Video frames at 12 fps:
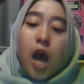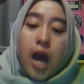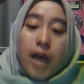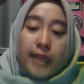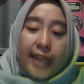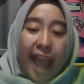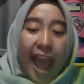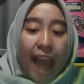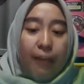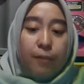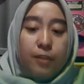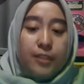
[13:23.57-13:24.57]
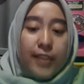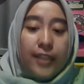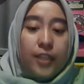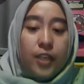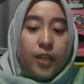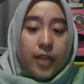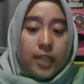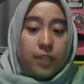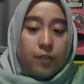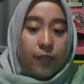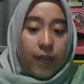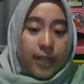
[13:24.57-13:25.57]
The 8th presenter
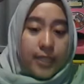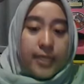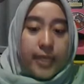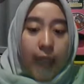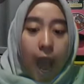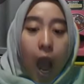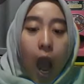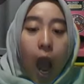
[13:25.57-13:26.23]
is Felicia.